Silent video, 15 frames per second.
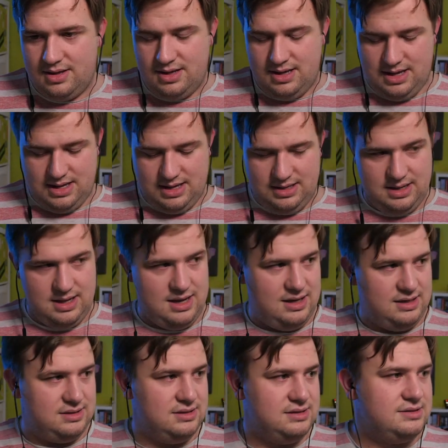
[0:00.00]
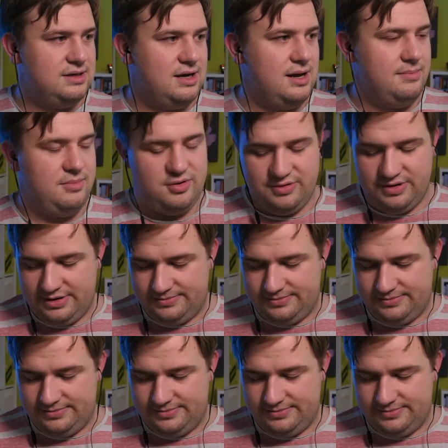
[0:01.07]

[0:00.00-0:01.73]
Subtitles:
and add this library.